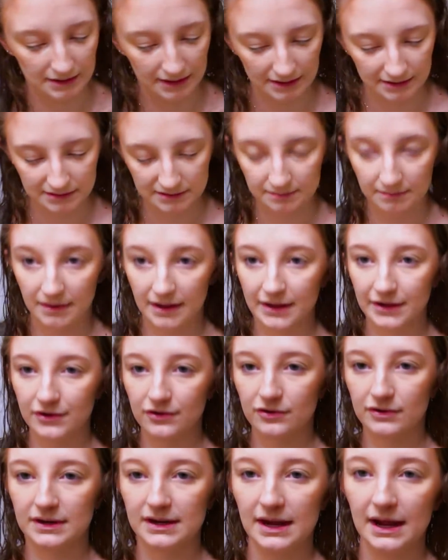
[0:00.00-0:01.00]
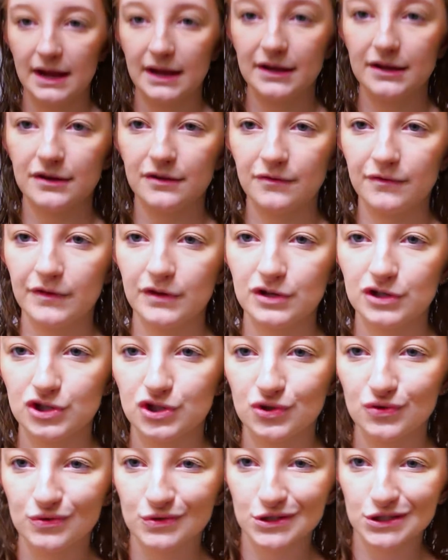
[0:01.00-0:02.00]
Get my creative
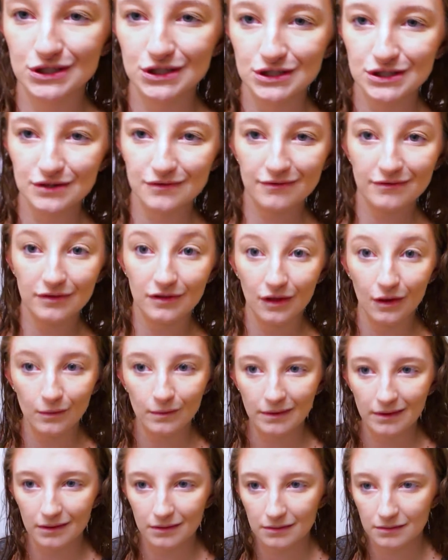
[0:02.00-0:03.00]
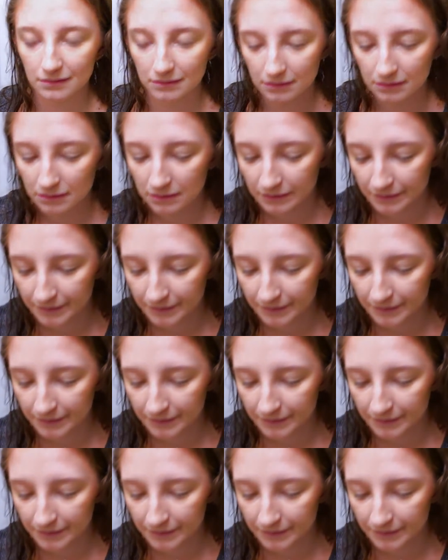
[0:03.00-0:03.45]
juices flowing.